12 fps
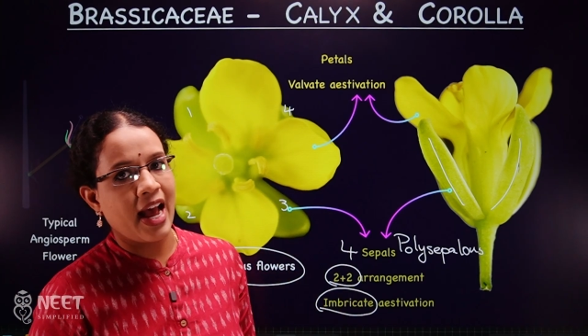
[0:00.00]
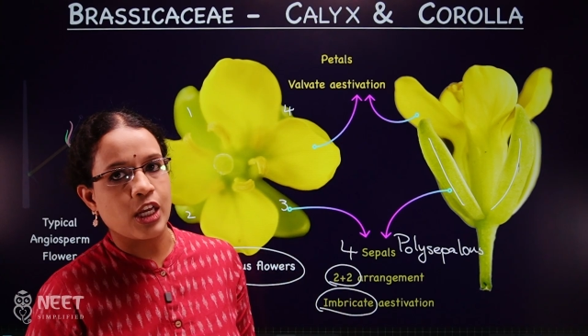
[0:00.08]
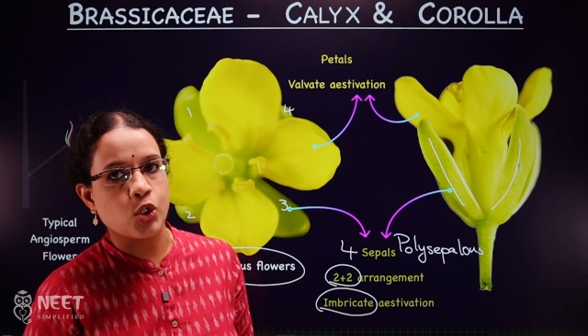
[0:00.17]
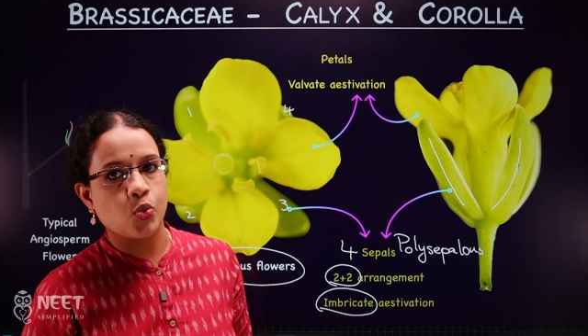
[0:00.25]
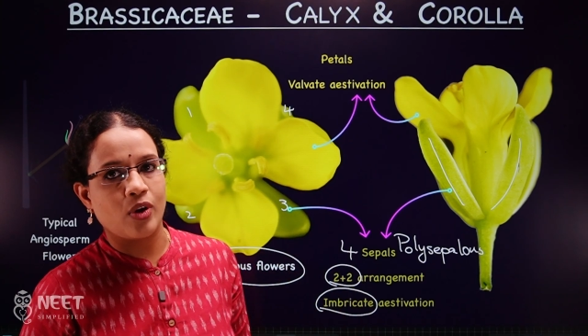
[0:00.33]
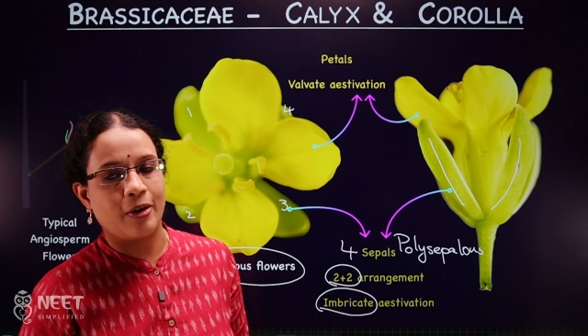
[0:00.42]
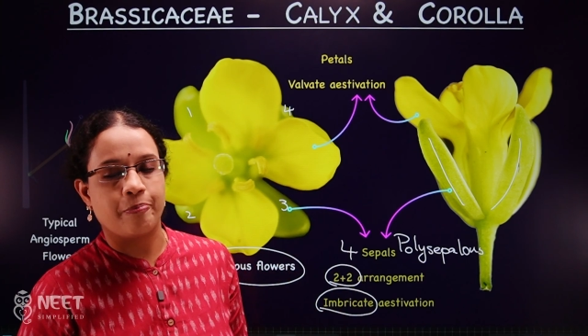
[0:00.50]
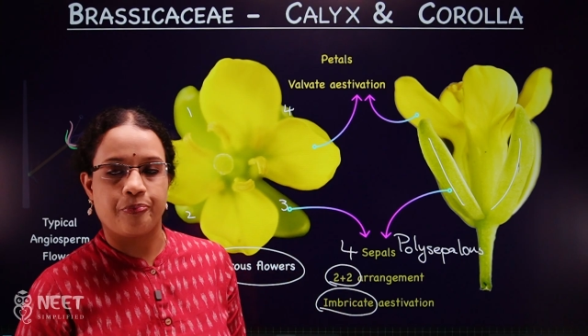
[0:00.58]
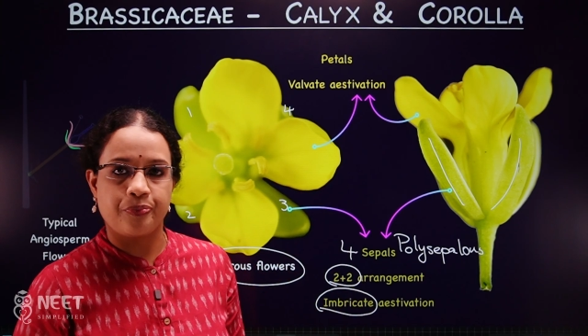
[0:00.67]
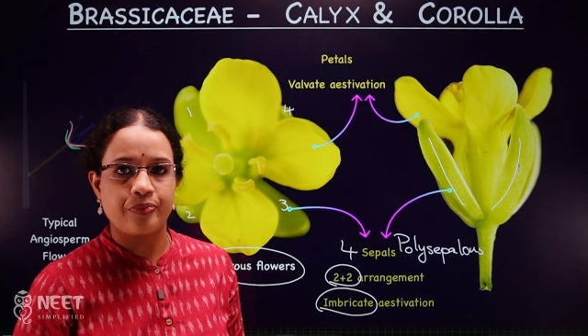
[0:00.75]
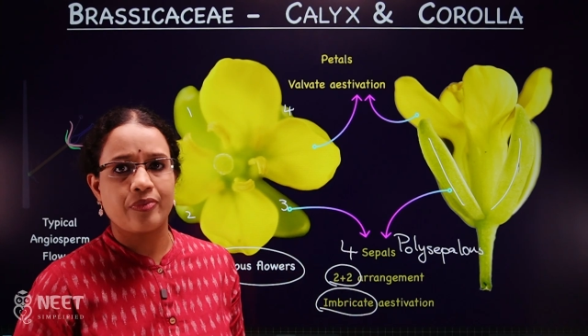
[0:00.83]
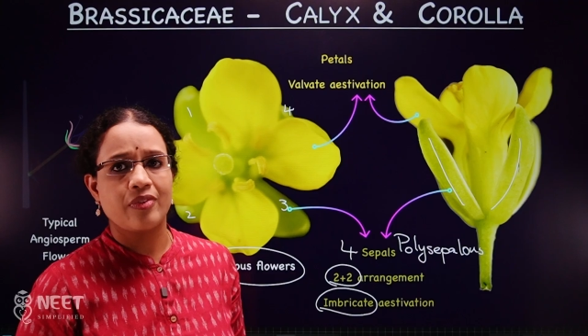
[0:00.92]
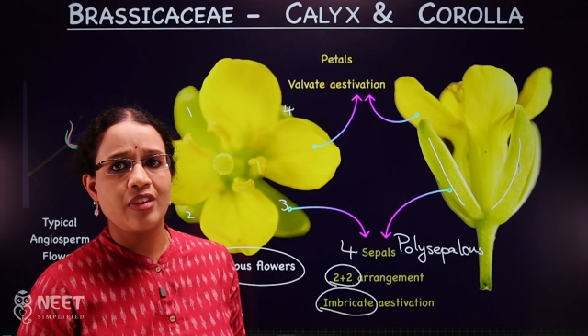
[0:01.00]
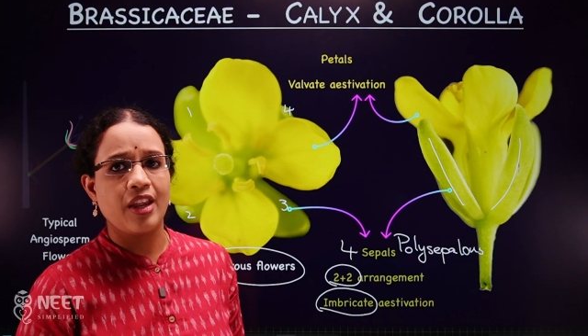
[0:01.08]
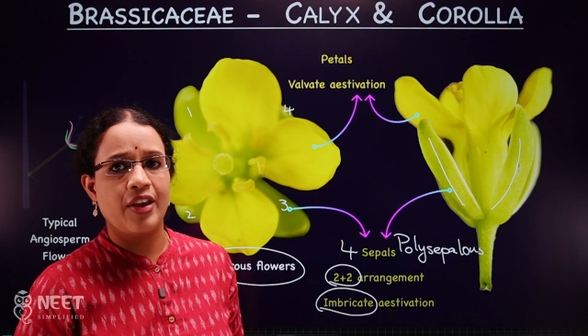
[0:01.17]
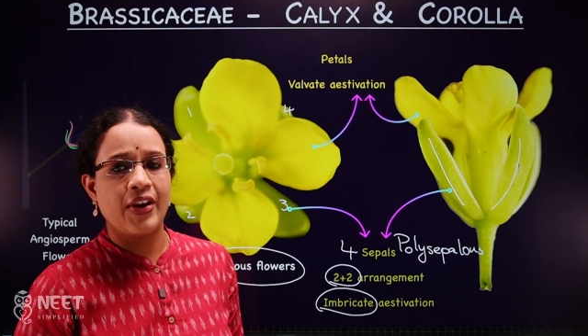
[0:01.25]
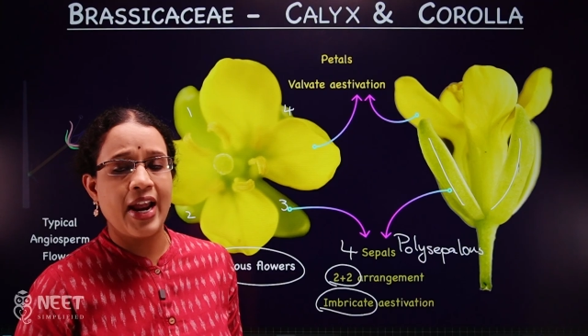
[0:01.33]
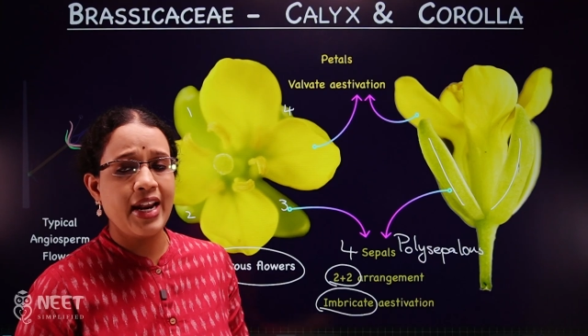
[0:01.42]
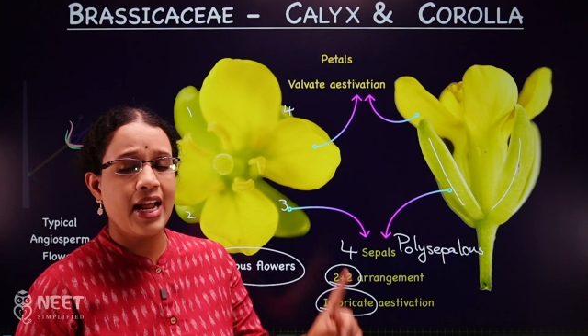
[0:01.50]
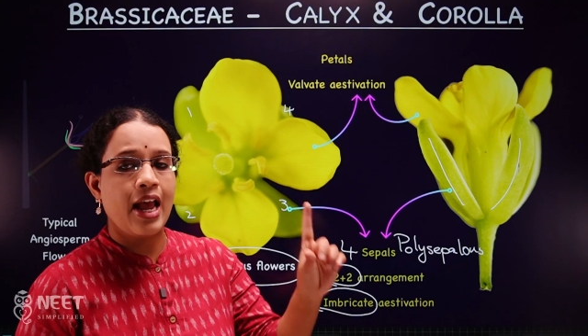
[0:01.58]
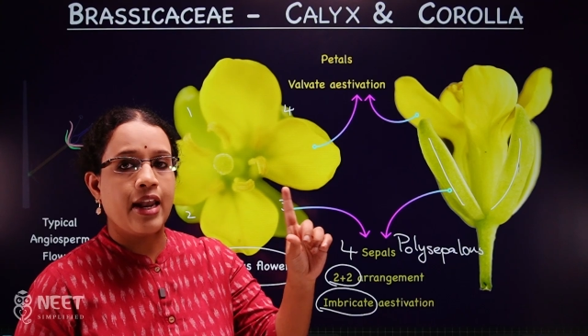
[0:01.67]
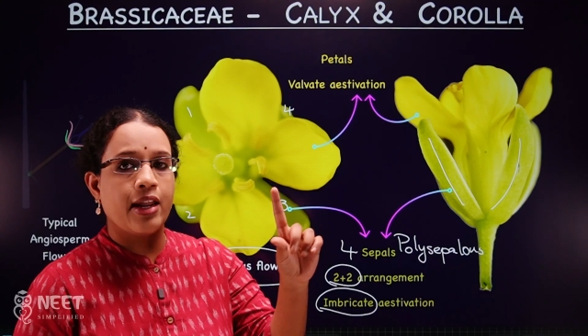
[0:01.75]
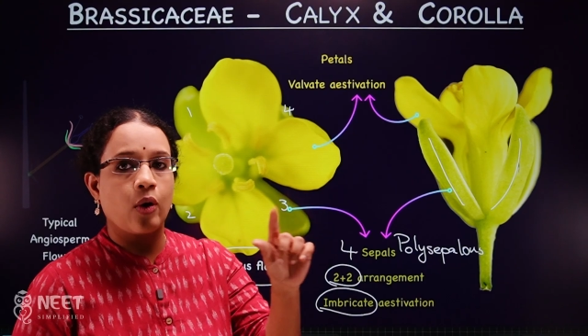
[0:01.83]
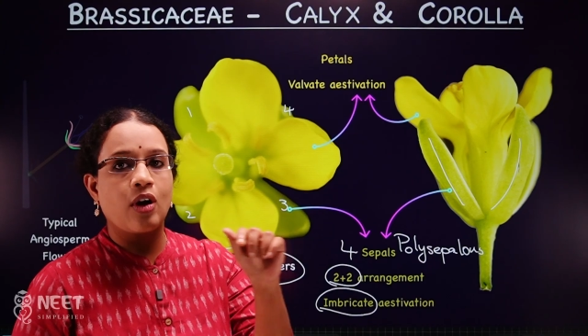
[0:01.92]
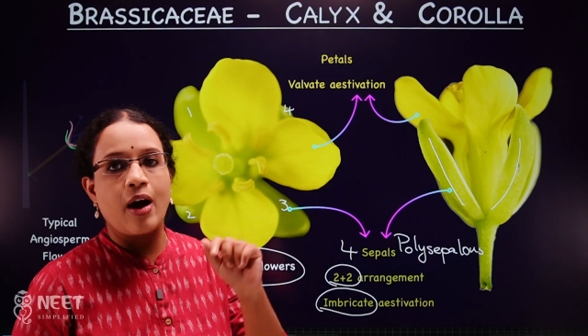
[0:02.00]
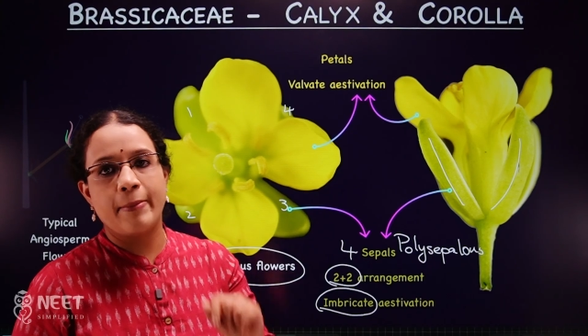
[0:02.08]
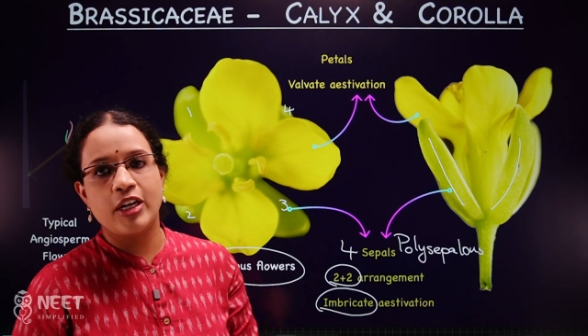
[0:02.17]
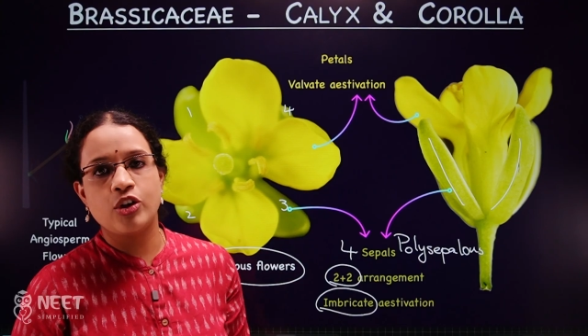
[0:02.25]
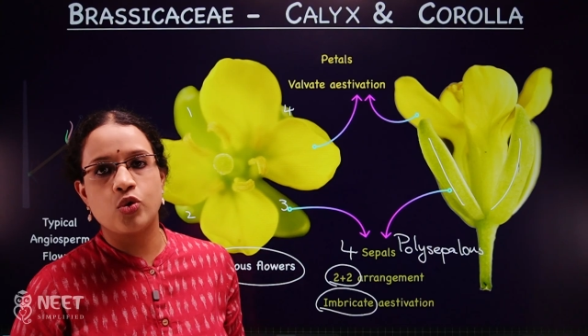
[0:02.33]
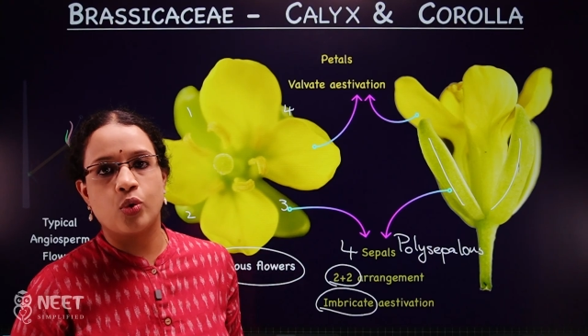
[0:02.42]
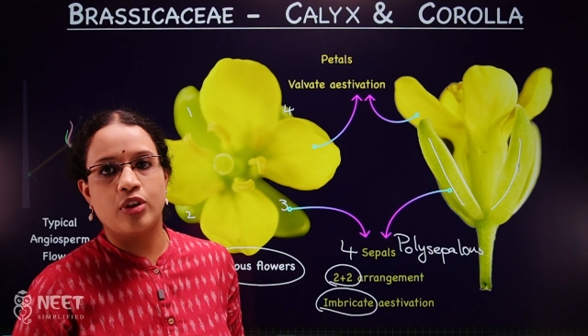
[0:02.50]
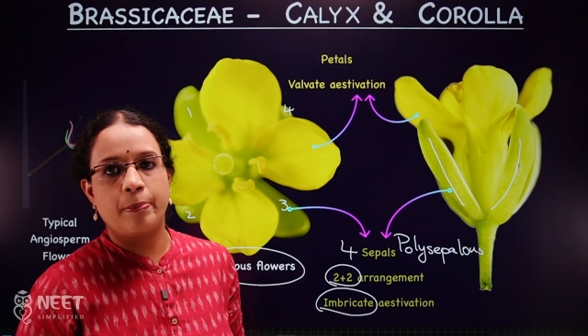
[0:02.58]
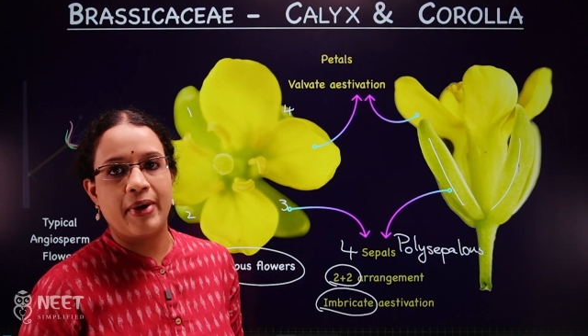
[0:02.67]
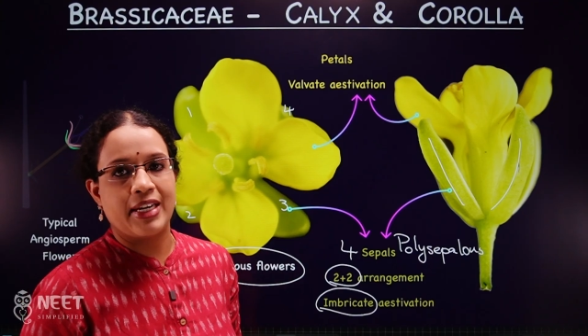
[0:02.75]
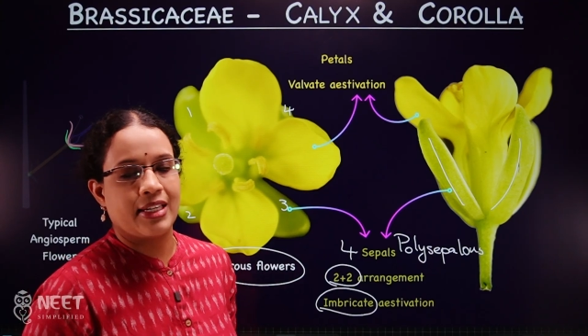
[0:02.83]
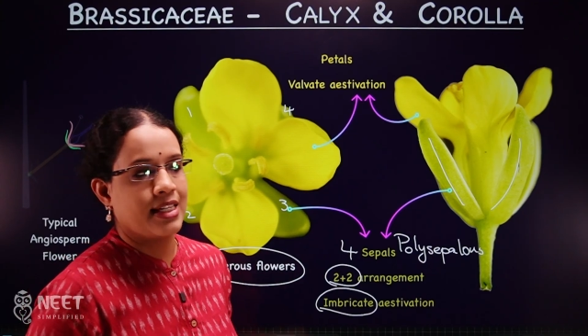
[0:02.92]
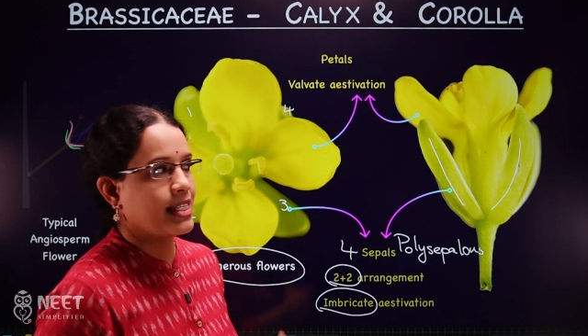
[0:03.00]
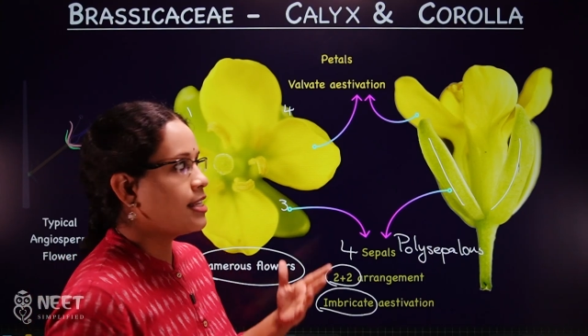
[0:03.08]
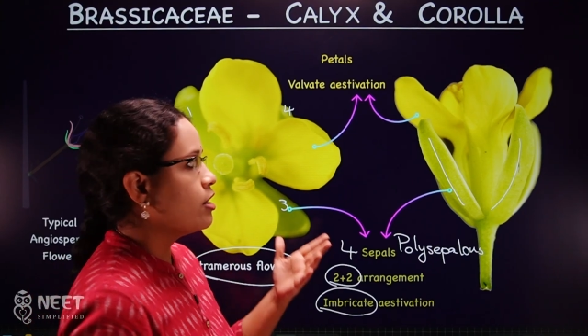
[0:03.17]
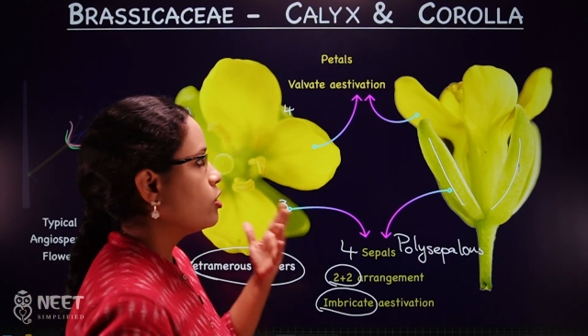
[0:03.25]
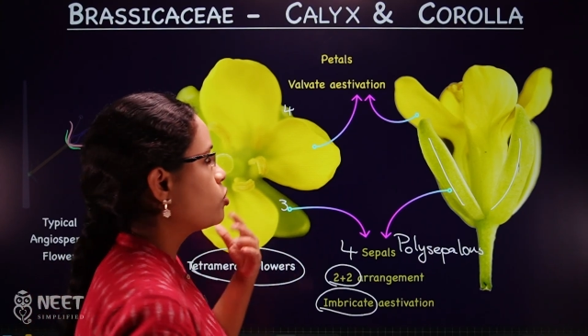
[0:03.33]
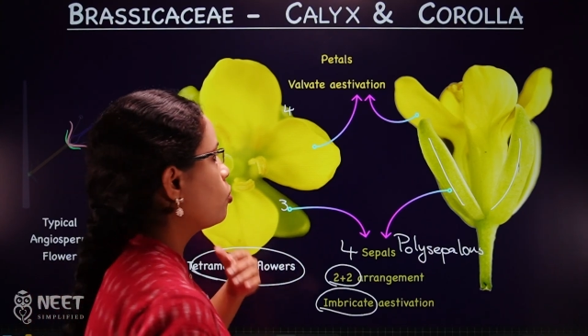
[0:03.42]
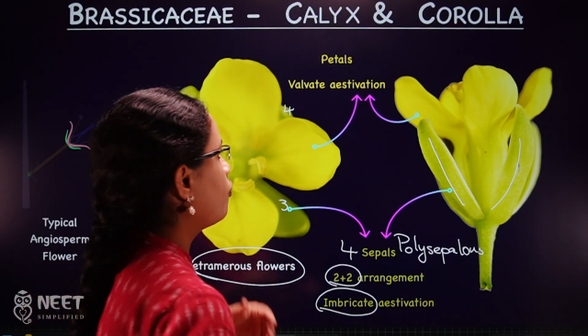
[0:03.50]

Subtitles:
as well. Right. Now coming to the petals. So